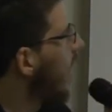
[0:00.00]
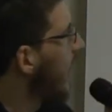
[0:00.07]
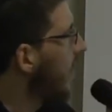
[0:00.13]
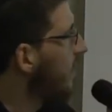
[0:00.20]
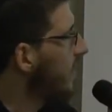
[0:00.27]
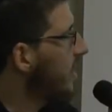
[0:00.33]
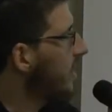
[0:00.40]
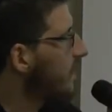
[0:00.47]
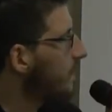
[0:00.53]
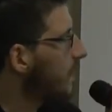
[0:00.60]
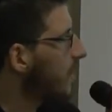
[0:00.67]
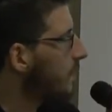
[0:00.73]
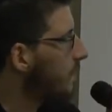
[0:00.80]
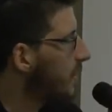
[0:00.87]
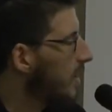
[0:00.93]
And this is
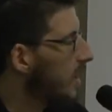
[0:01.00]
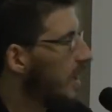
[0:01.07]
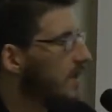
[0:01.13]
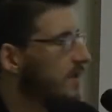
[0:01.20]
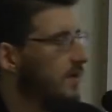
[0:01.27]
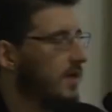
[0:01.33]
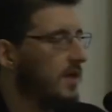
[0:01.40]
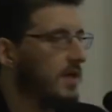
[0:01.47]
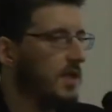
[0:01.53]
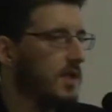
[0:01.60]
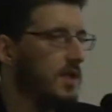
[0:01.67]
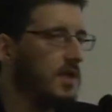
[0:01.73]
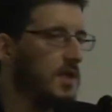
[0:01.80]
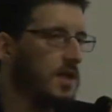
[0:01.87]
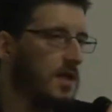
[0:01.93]
what we actually
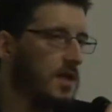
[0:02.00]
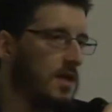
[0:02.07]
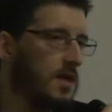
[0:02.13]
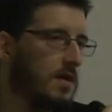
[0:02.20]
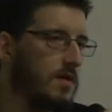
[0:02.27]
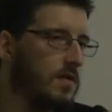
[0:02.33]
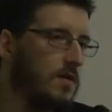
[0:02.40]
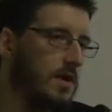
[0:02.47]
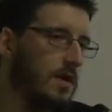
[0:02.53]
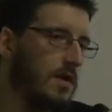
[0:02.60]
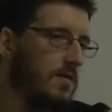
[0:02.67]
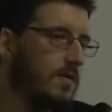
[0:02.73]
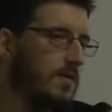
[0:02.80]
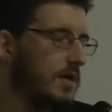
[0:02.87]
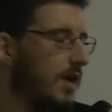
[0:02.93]
did
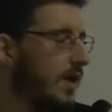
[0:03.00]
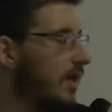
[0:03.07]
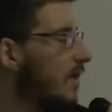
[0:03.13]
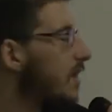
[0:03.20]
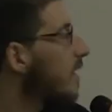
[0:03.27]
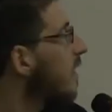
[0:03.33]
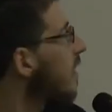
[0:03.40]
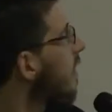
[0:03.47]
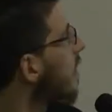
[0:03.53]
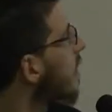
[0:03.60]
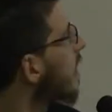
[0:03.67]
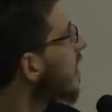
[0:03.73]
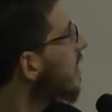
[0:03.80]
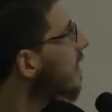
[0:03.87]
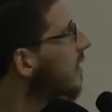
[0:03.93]

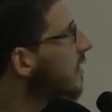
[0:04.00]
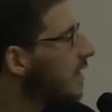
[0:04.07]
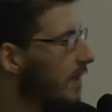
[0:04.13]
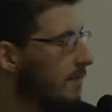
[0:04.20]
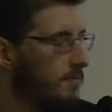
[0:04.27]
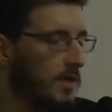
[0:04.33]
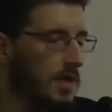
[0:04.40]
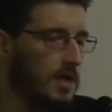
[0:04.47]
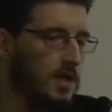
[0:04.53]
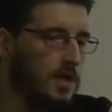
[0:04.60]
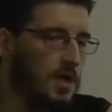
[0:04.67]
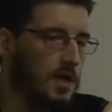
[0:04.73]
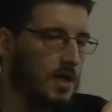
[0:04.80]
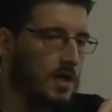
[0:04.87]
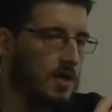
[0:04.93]
last December.
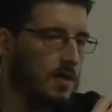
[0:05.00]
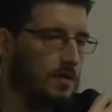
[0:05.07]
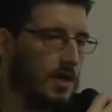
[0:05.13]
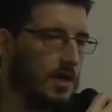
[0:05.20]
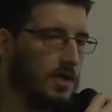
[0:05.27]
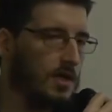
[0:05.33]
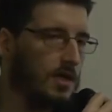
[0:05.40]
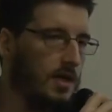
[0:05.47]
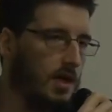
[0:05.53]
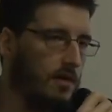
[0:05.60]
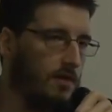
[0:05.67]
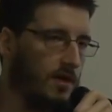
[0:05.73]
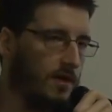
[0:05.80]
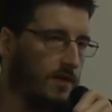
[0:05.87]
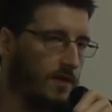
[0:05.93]
We had
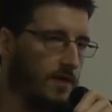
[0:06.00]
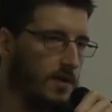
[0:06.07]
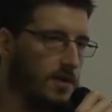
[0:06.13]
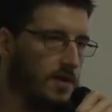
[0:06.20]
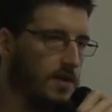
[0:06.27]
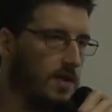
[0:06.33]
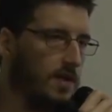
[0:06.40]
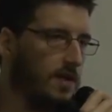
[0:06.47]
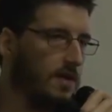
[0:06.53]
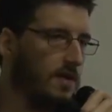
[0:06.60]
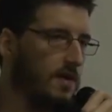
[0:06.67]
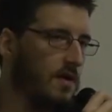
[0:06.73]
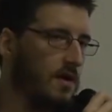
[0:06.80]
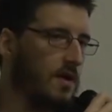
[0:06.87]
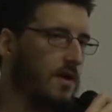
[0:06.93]
our first
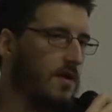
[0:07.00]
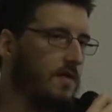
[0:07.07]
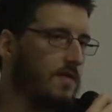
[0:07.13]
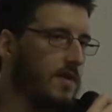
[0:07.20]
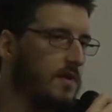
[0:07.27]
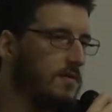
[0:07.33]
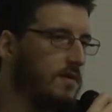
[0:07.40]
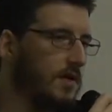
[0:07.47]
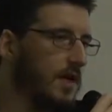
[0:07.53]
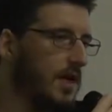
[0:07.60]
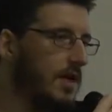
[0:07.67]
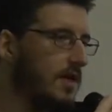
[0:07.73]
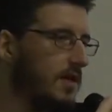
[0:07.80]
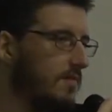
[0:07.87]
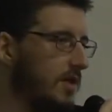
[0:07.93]
virtual
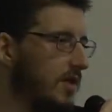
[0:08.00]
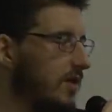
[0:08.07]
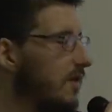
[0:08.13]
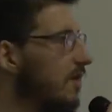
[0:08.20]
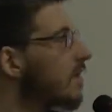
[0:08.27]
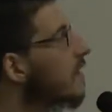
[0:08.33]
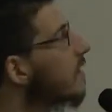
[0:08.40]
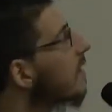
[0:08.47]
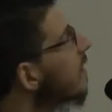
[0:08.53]
reality mission